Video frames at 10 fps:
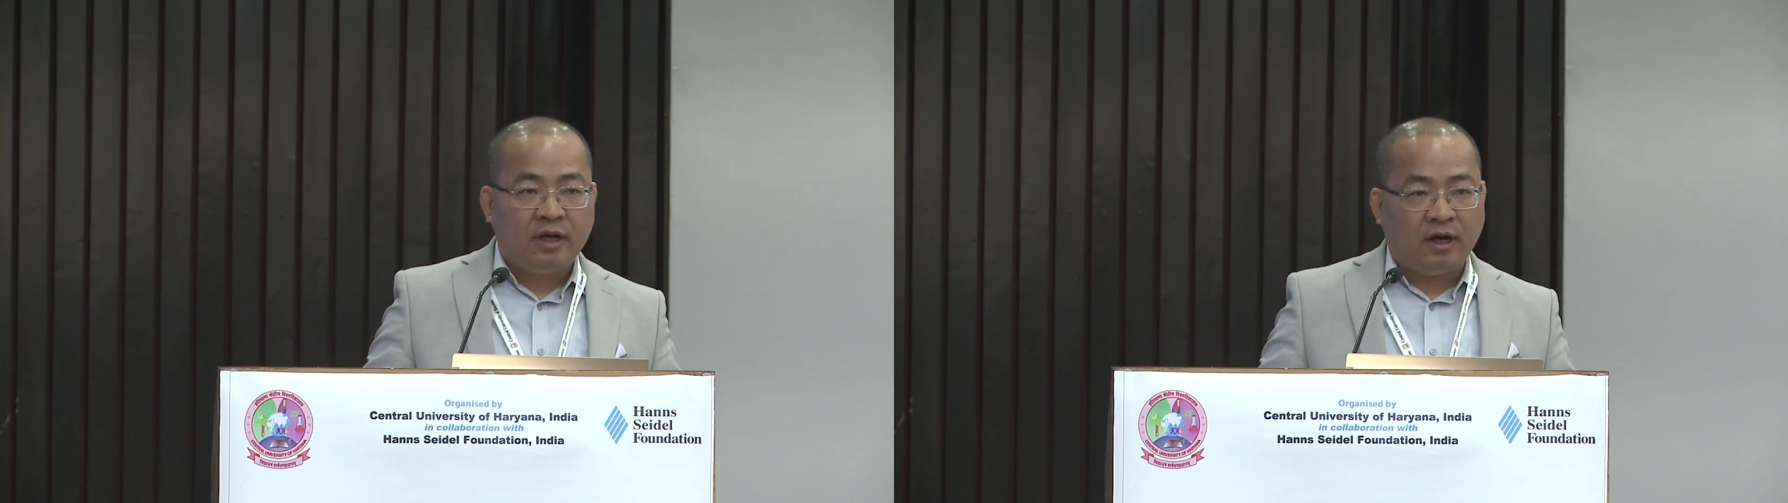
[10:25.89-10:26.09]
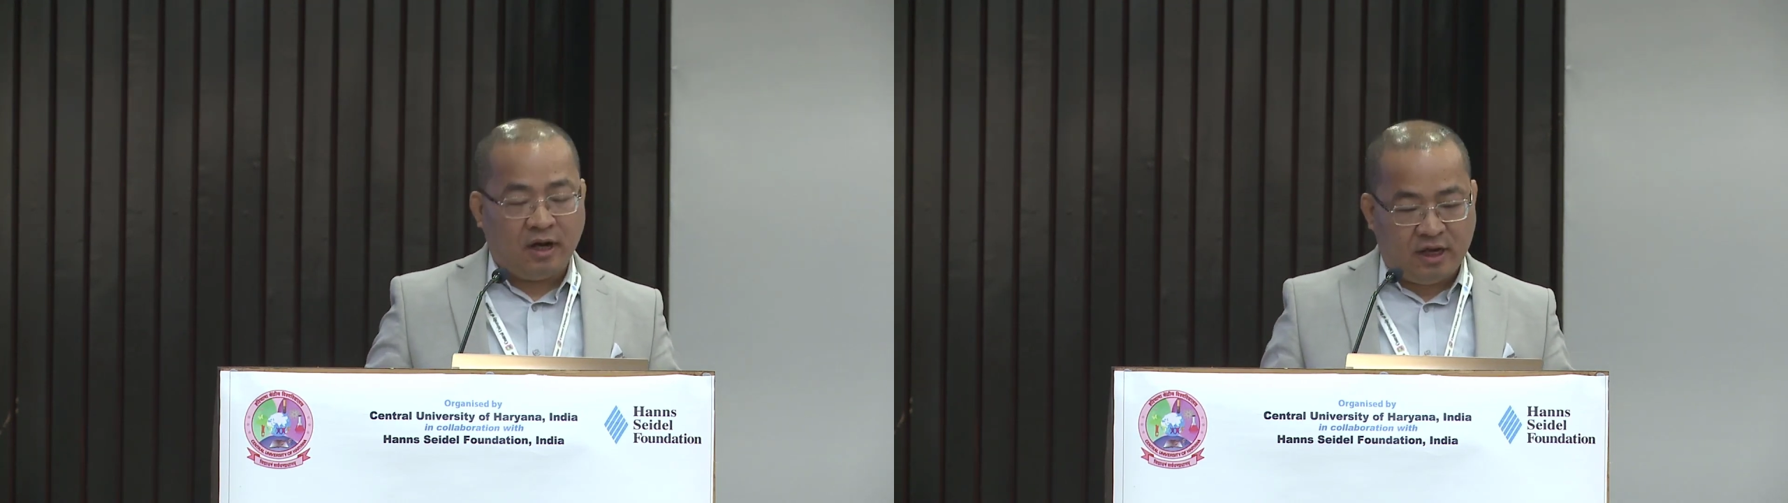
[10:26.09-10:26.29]

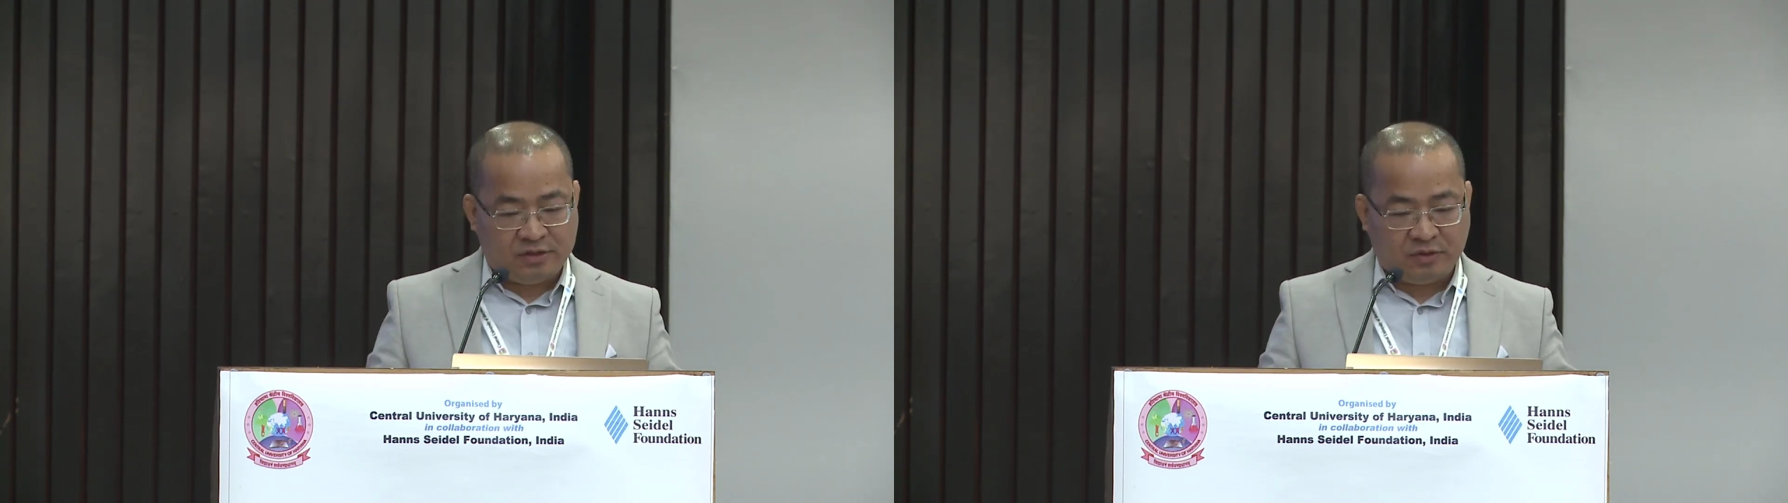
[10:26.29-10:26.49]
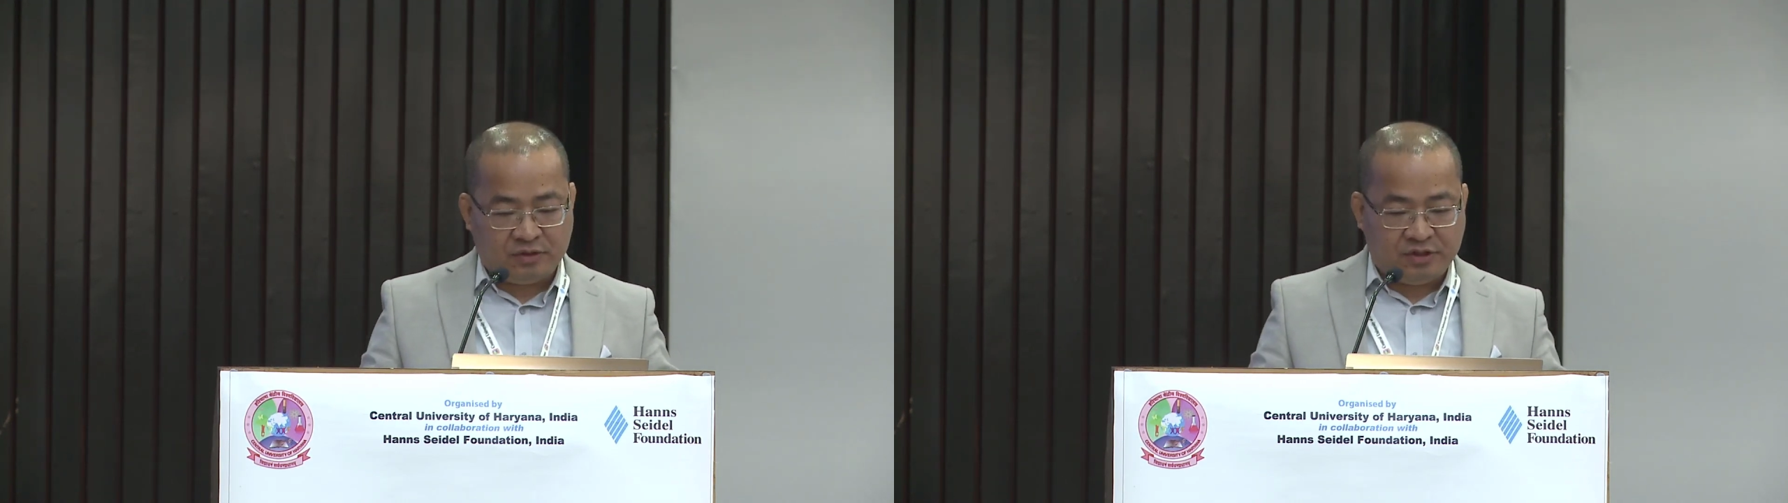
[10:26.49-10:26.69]

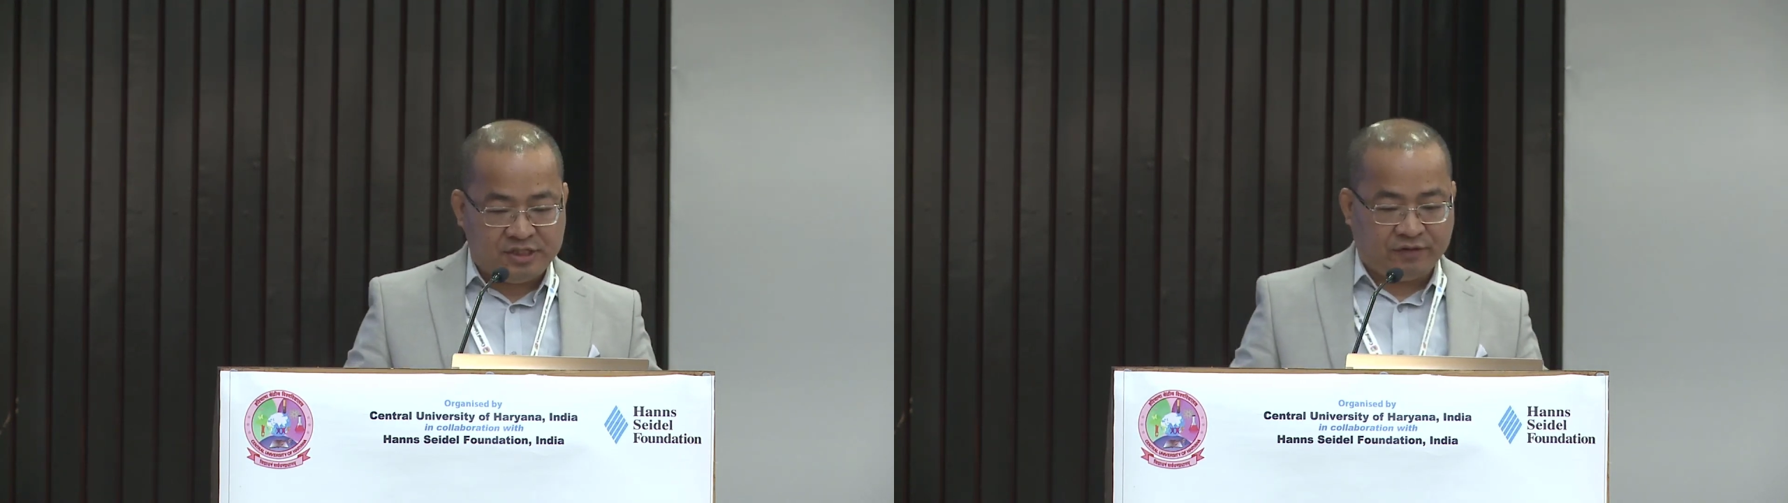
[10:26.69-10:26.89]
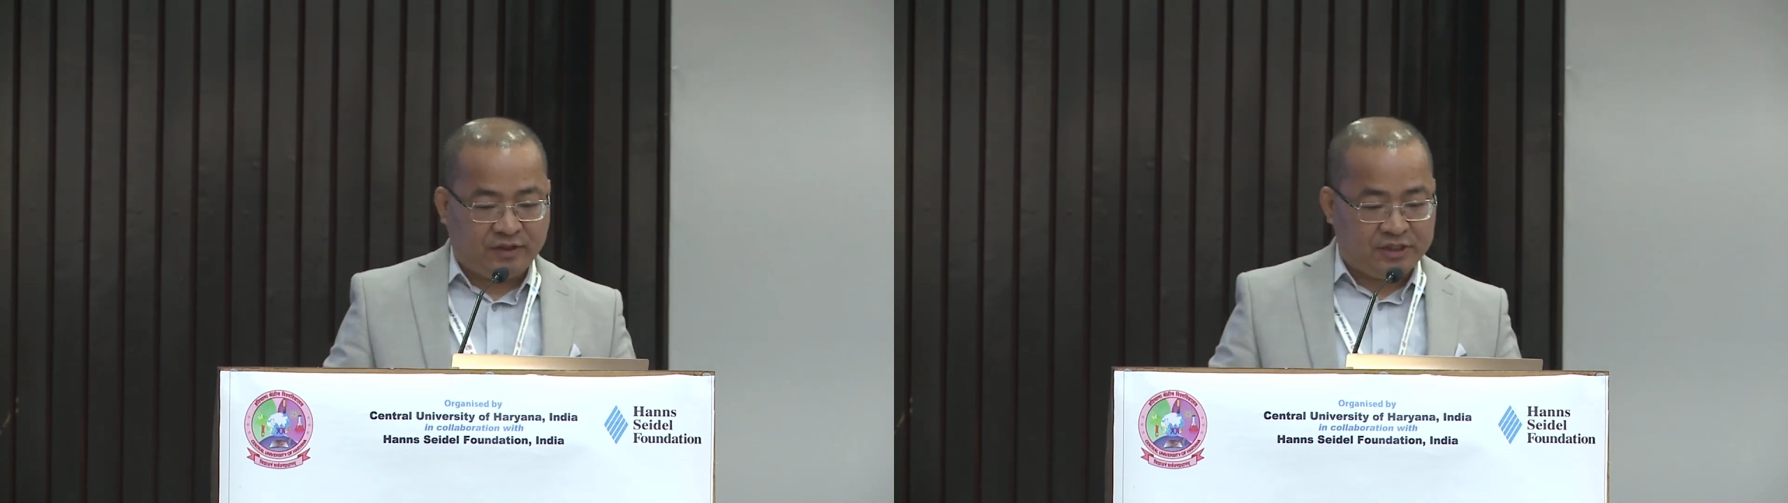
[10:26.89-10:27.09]
Article
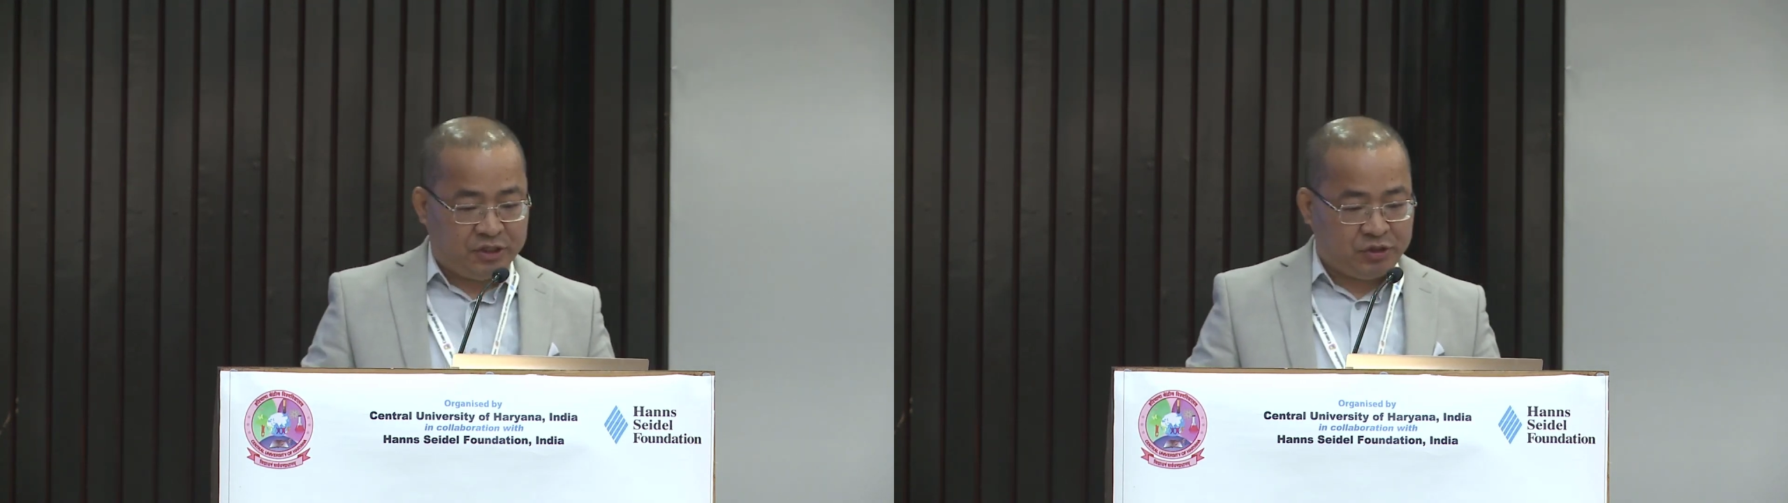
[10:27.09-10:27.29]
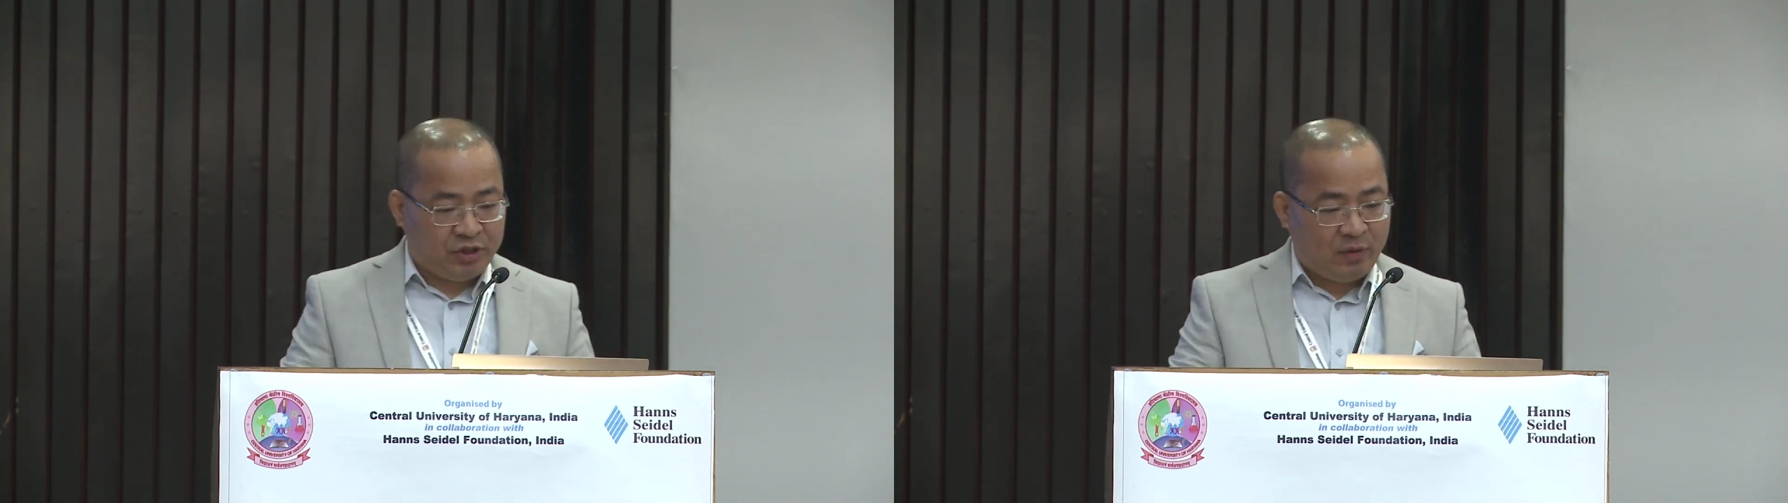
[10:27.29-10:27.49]
370.
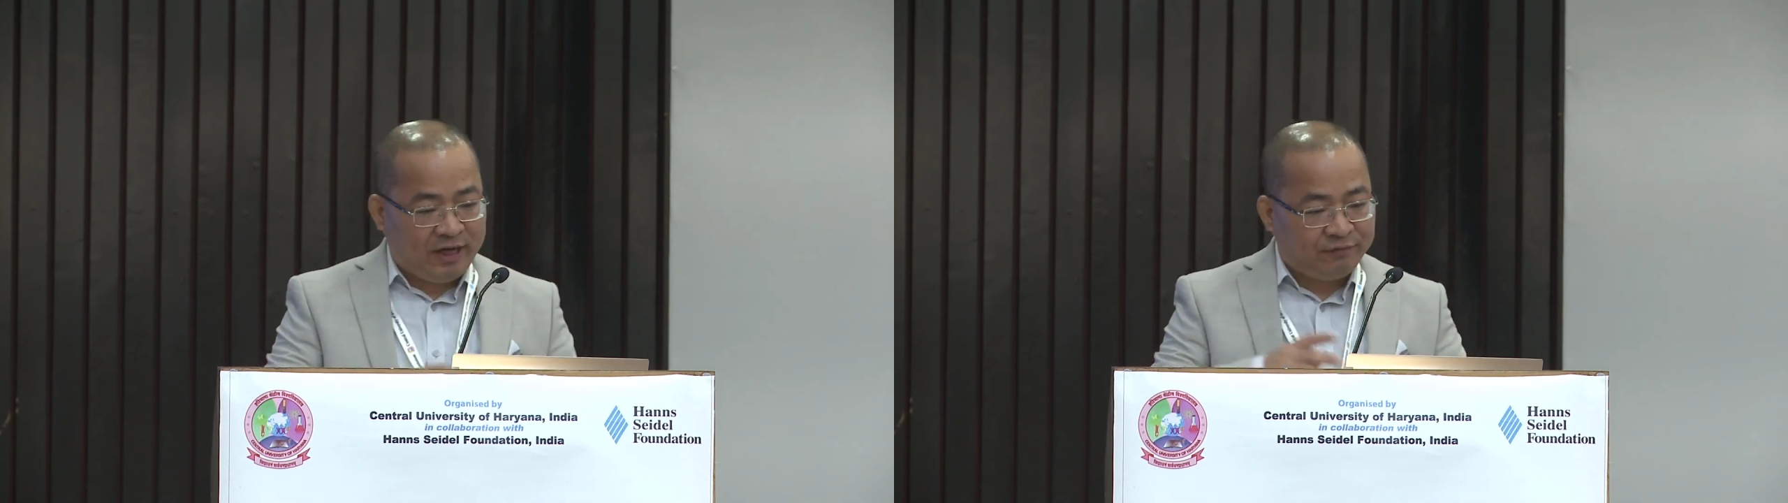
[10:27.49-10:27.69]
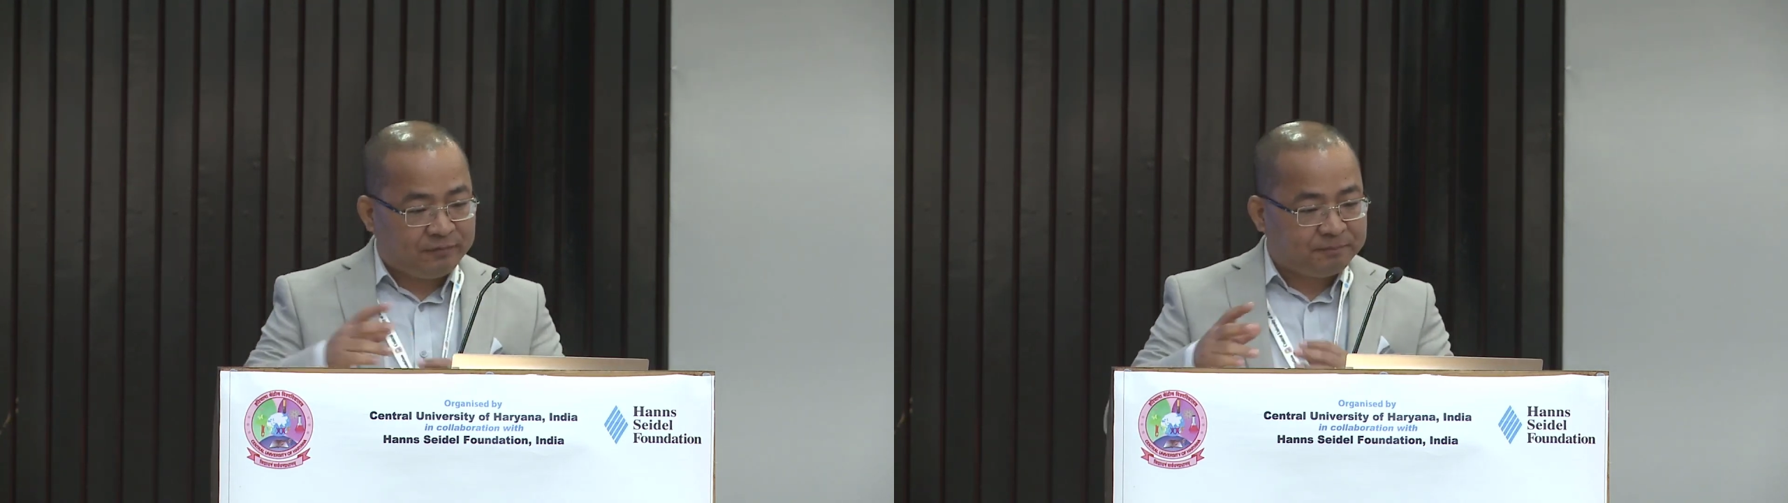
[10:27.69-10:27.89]
So you
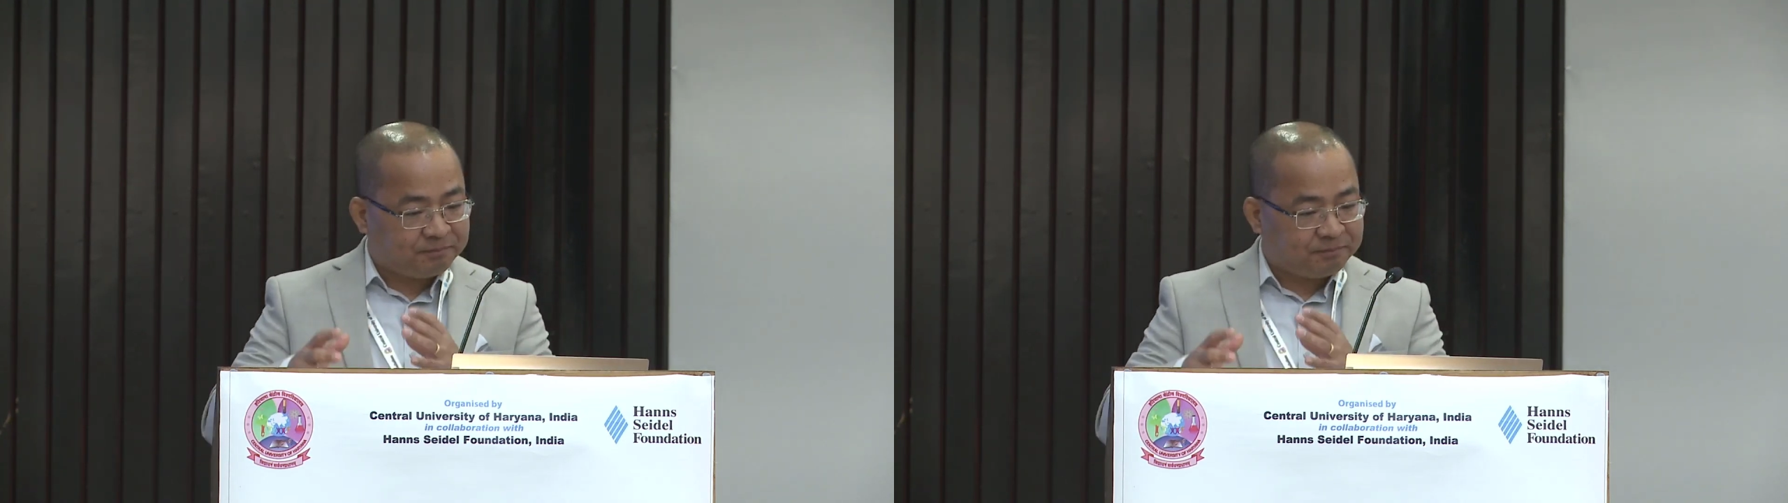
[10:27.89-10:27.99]
have